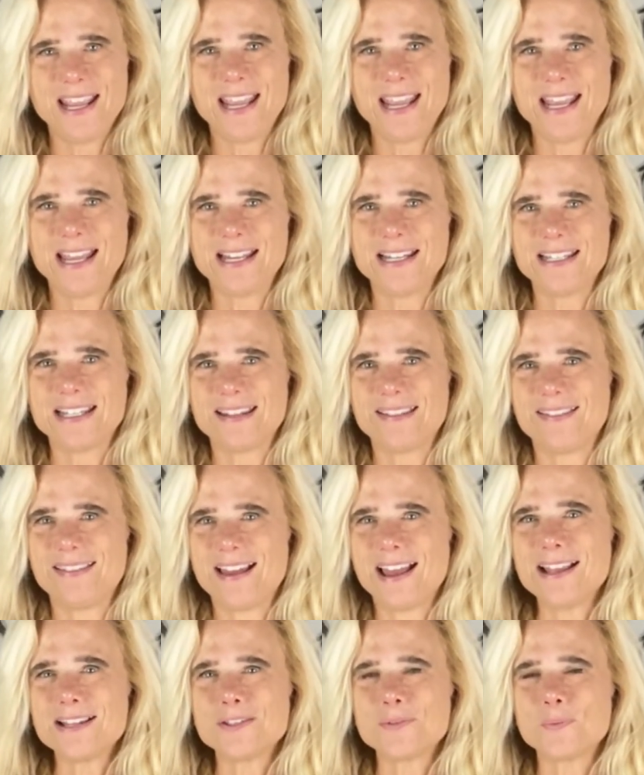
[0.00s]
And
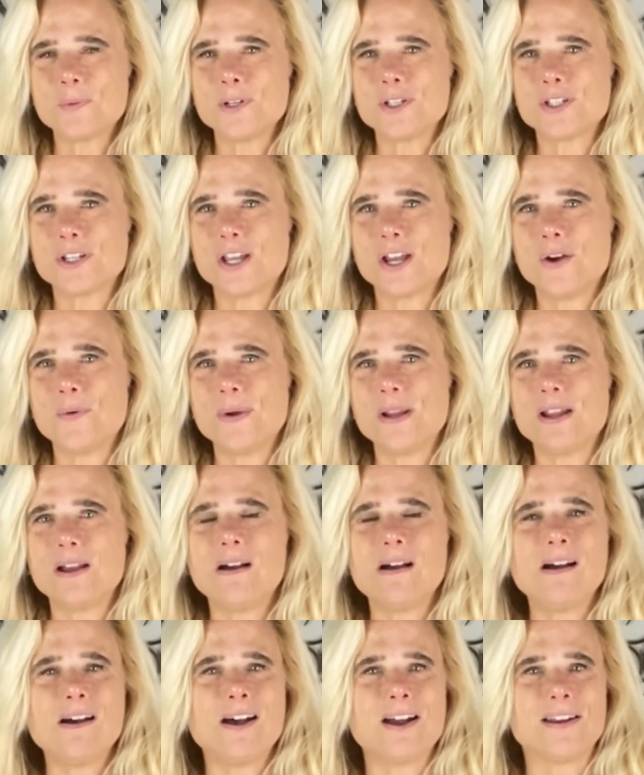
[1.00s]
that's what's going
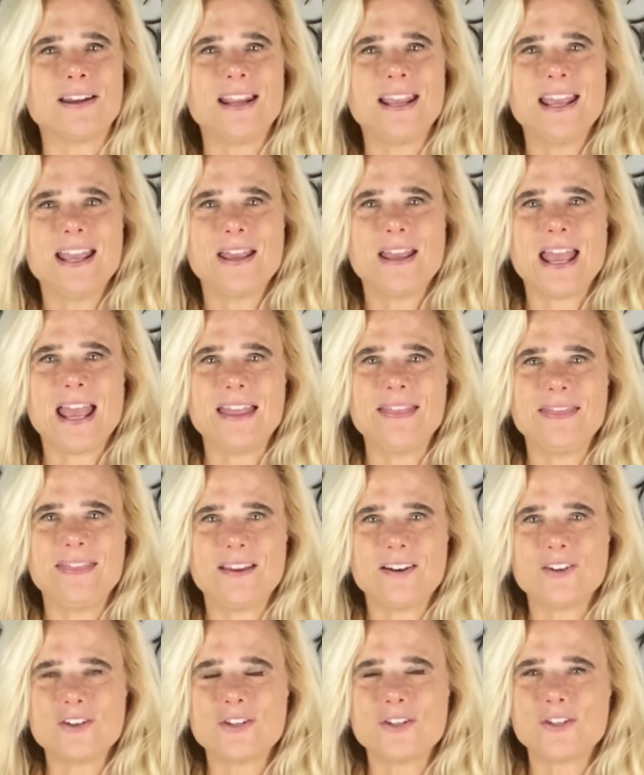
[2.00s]
on. And
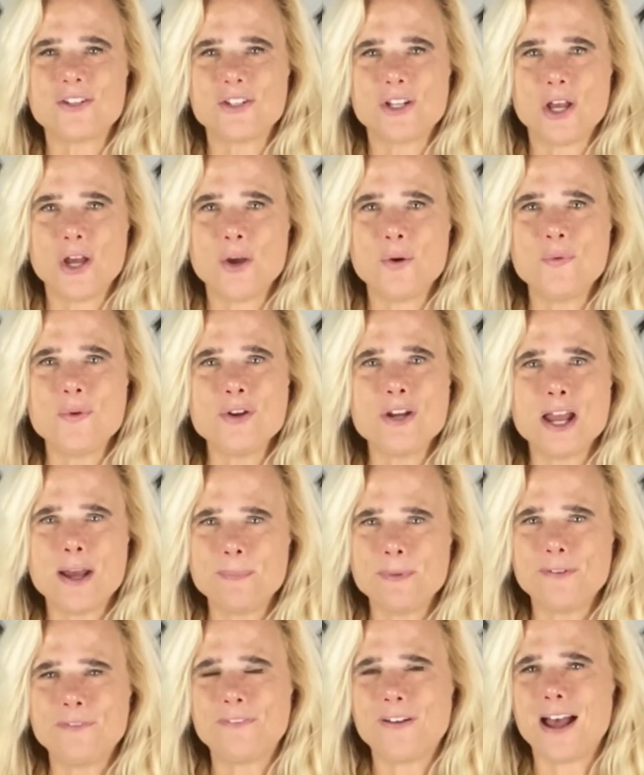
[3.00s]
they're so
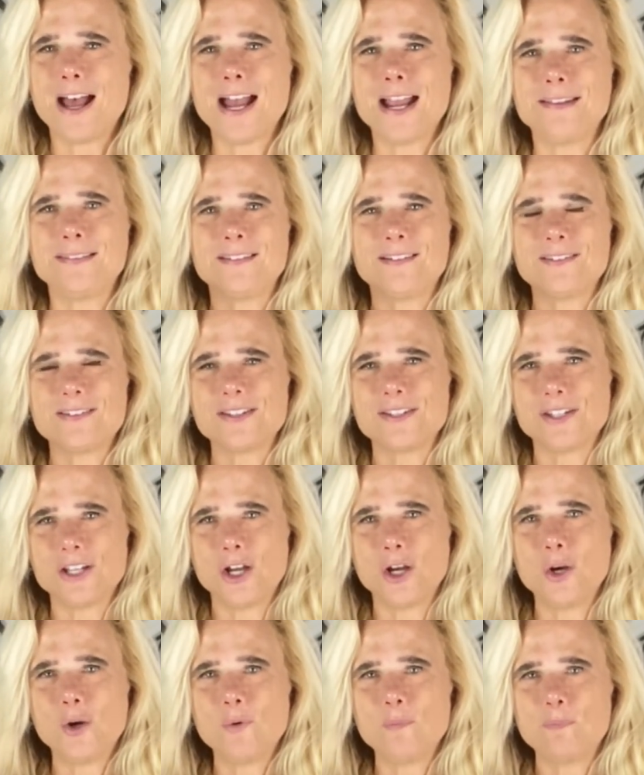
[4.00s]
nummified. They're
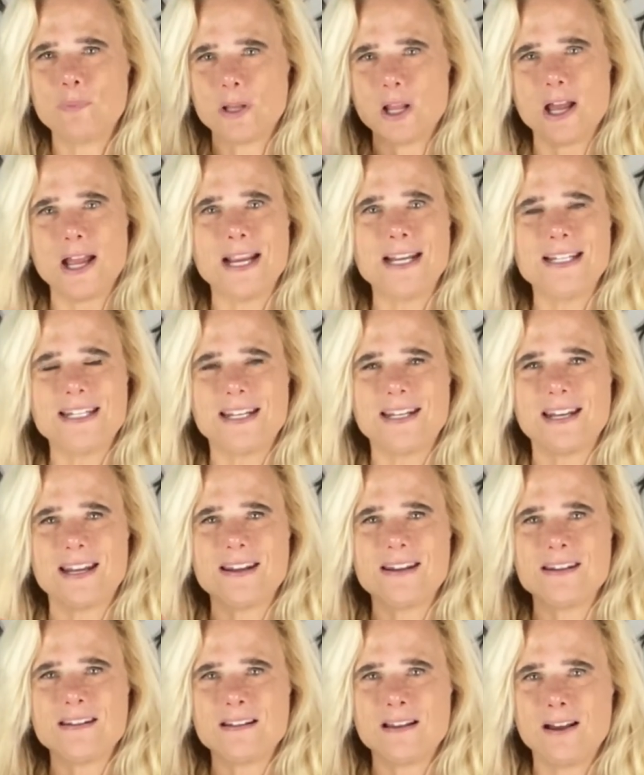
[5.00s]
so blinded
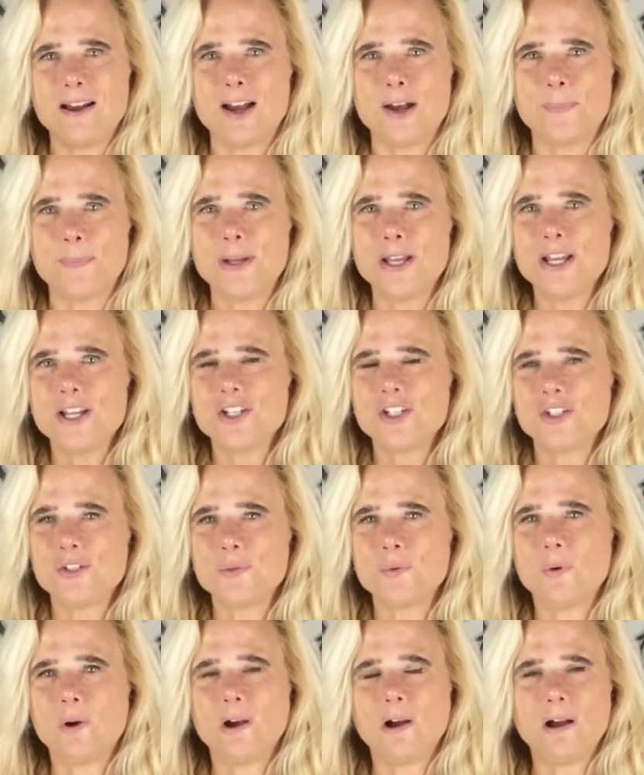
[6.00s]
and numb
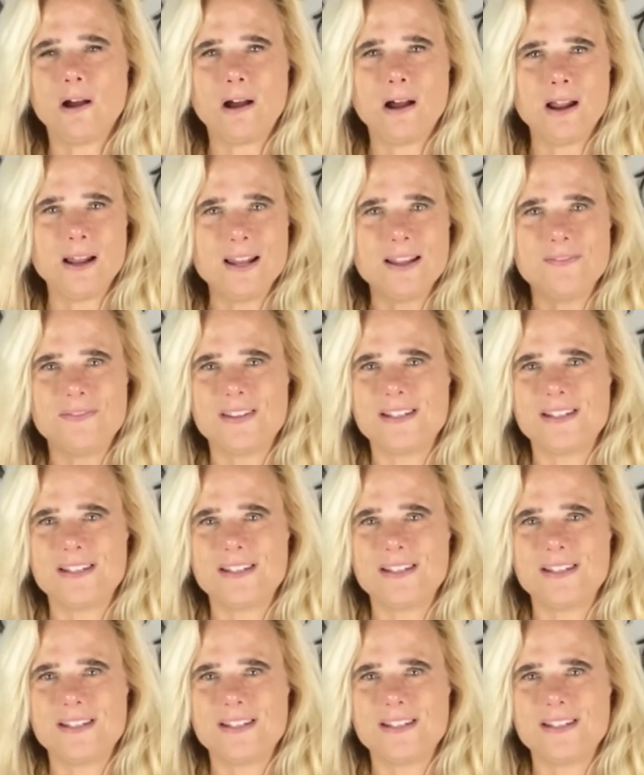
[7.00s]
to all of